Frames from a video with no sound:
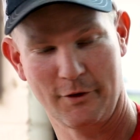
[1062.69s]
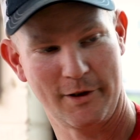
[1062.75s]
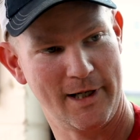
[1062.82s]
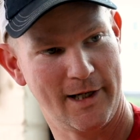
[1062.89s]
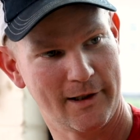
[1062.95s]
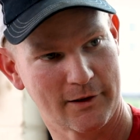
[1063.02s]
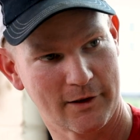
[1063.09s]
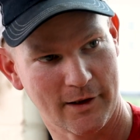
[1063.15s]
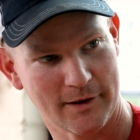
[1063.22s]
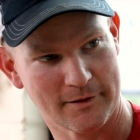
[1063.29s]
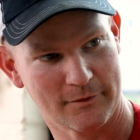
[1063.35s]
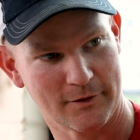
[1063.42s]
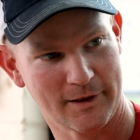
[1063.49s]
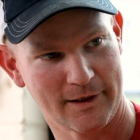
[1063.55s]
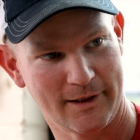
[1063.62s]
free
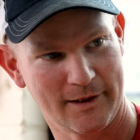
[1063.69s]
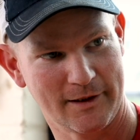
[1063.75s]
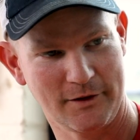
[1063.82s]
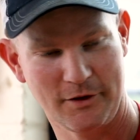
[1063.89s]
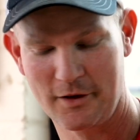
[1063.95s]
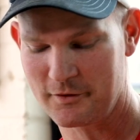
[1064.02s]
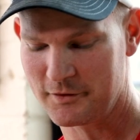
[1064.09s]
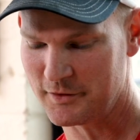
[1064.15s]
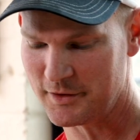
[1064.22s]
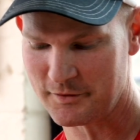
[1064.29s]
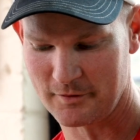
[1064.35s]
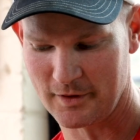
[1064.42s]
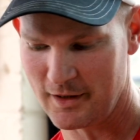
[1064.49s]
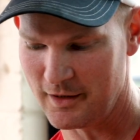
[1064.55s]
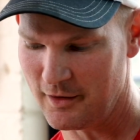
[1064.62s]
haircuts for the kid.
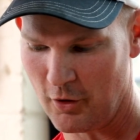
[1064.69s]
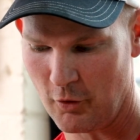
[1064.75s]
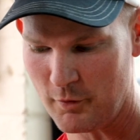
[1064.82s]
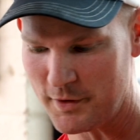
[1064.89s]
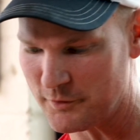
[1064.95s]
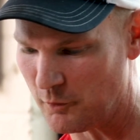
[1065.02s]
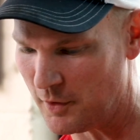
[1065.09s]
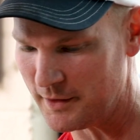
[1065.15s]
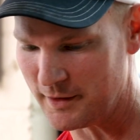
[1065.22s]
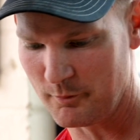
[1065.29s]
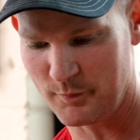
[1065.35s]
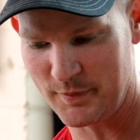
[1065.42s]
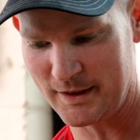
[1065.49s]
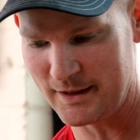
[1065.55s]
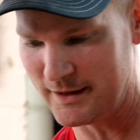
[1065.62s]
Just always wanting to
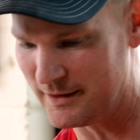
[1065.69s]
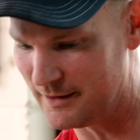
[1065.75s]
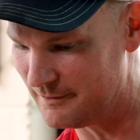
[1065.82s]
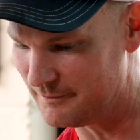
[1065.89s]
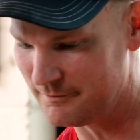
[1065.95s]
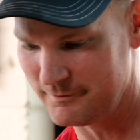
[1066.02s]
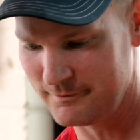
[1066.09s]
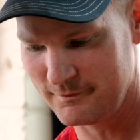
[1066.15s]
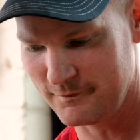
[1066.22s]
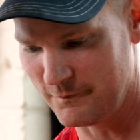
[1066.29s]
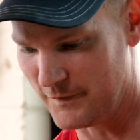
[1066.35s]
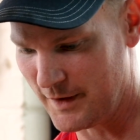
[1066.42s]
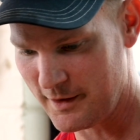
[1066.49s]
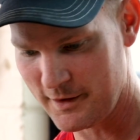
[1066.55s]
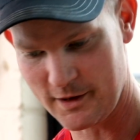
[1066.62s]
be
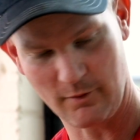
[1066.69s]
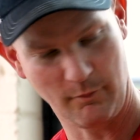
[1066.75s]
very